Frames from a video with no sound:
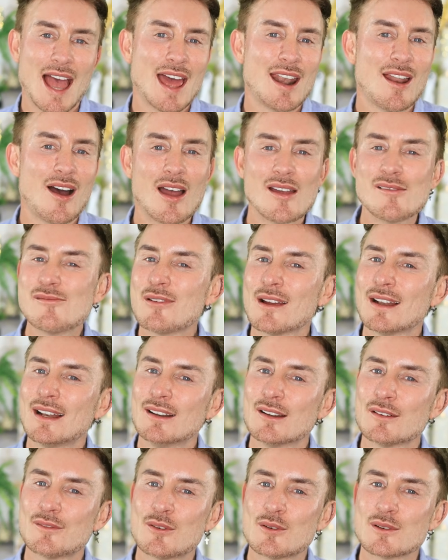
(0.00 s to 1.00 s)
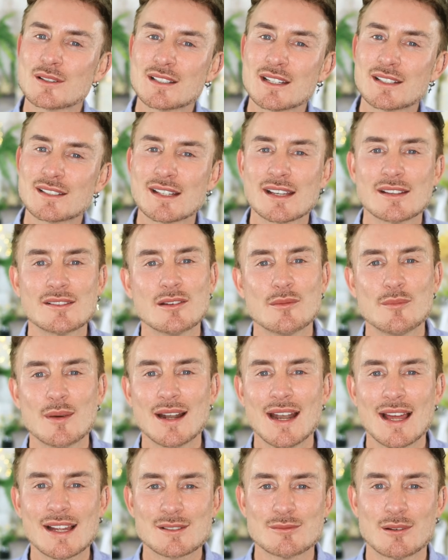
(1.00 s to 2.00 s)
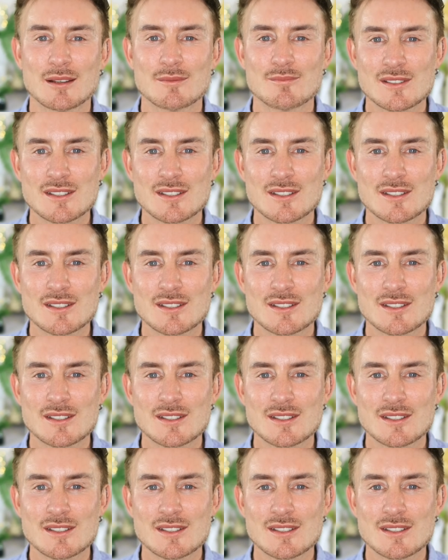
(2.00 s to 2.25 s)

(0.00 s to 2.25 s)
and I really look forward to seeing you in my next one.